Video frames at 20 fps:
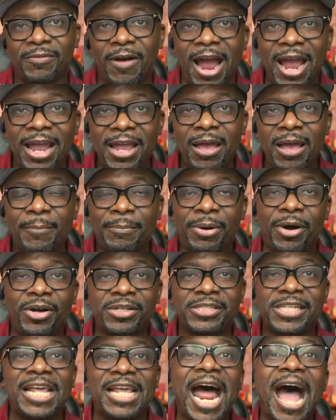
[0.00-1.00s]
right?
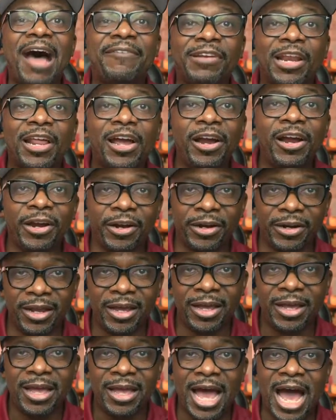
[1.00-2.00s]
Paul said, I've learned
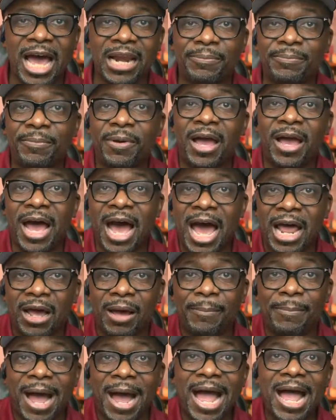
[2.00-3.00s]
how to how
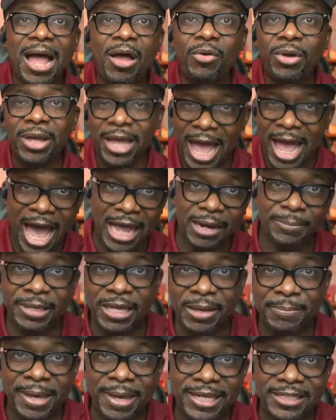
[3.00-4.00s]
to abound, how to
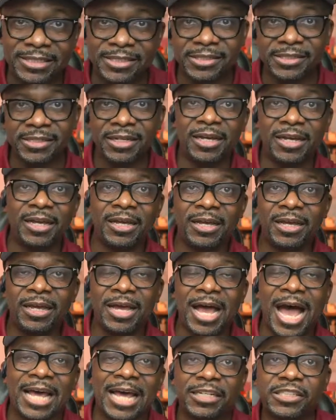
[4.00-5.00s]
be a base,
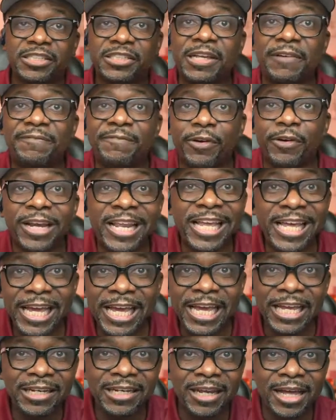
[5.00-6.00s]
how to suffer
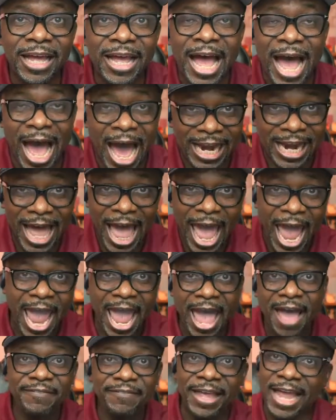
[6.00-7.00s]
need, how to
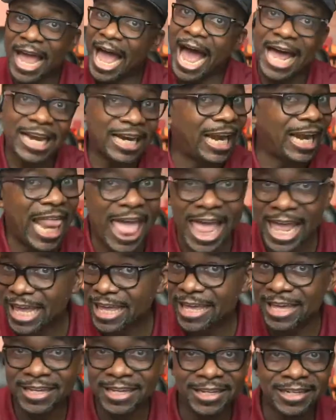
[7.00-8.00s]
have, and how to
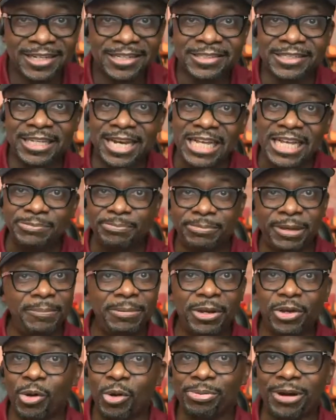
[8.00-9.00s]
lack. See, that's
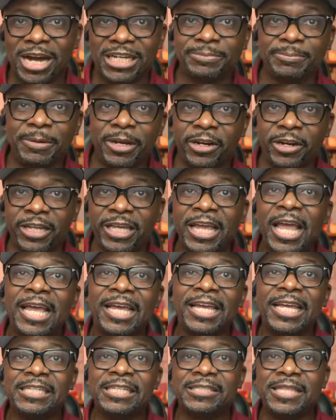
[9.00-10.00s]
biblical prosperity
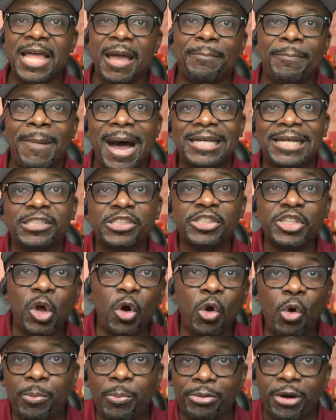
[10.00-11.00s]
is that my
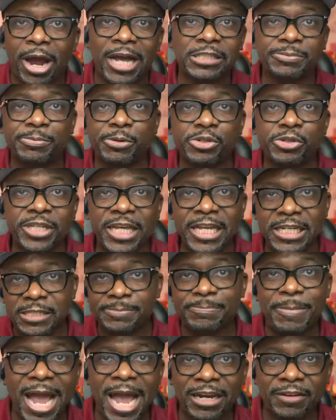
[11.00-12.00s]
soul prospers in
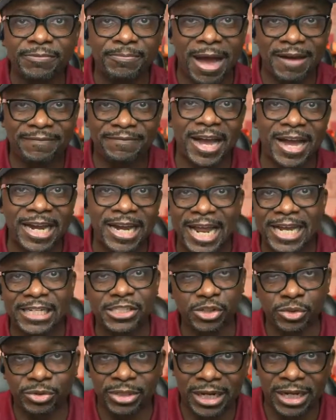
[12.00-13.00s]
spite of my
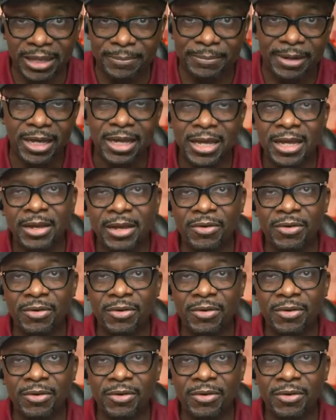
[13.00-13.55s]
financial dilemma,